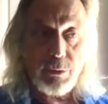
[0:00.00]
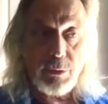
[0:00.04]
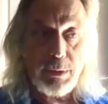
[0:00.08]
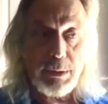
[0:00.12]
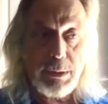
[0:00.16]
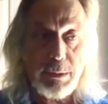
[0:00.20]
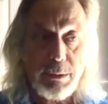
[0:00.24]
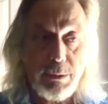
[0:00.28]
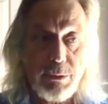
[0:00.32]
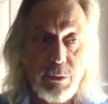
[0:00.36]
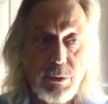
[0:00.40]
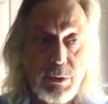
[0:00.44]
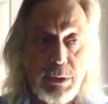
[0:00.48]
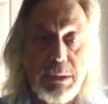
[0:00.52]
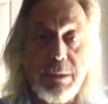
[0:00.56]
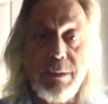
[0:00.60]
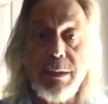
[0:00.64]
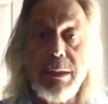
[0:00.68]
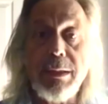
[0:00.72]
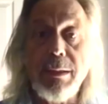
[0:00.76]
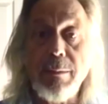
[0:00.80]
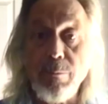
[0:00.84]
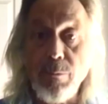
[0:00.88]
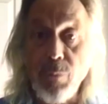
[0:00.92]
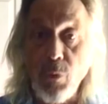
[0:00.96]
and see
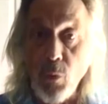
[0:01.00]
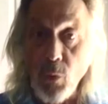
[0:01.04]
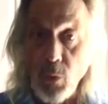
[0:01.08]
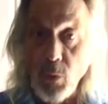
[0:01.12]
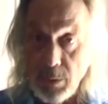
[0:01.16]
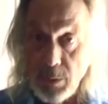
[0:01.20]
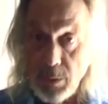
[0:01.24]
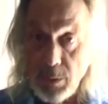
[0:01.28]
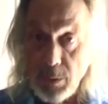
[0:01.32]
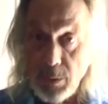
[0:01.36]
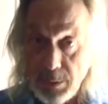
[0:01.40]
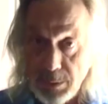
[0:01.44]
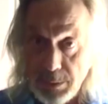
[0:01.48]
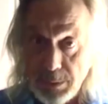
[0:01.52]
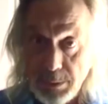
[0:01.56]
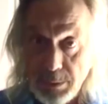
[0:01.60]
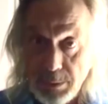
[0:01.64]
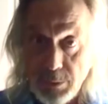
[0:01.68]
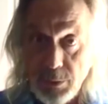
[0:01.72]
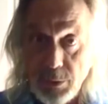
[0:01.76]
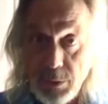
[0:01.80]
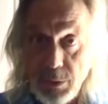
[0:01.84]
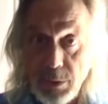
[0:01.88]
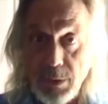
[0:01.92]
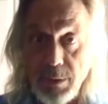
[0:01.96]
the
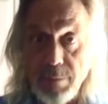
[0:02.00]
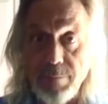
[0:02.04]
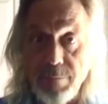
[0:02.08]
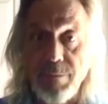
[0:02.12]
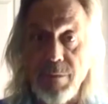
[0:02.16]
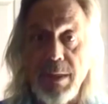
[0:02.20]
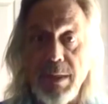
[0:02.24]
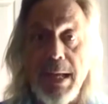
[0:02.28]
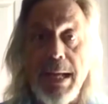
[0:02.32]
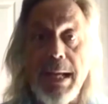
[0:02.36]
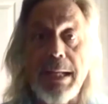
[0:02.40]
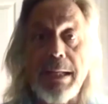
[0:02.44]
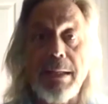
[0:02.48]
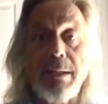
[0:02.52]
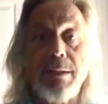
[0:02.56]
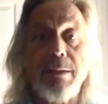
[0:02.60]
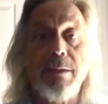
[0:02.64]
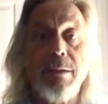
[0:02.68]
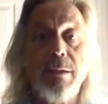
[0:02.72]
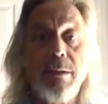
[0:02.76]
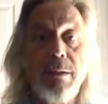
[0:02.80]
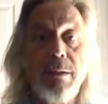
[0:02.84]
importance of that